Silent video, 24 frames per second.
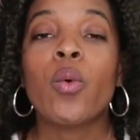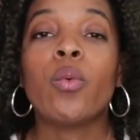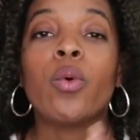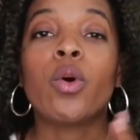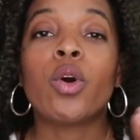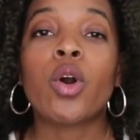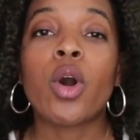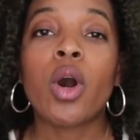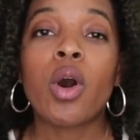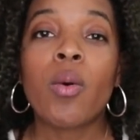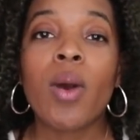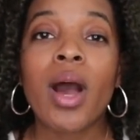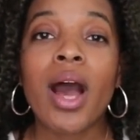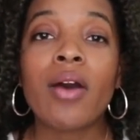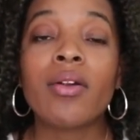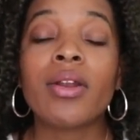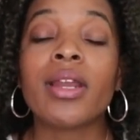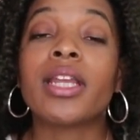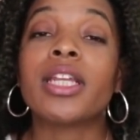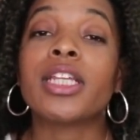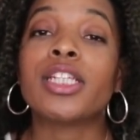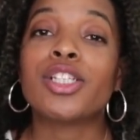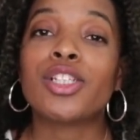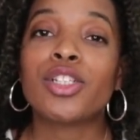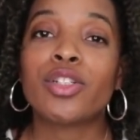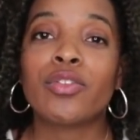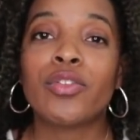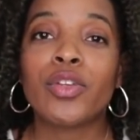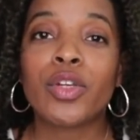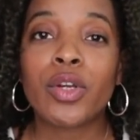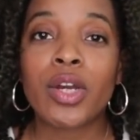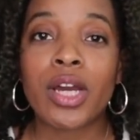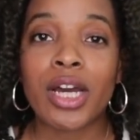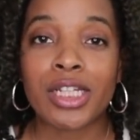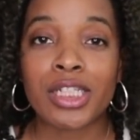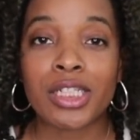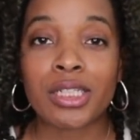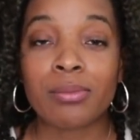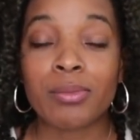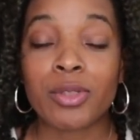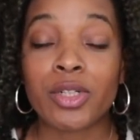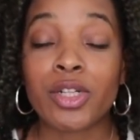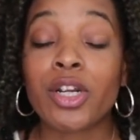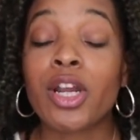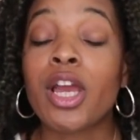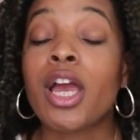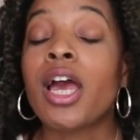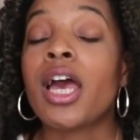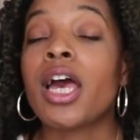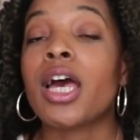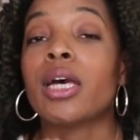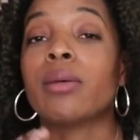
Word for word: will go out and interview a customer,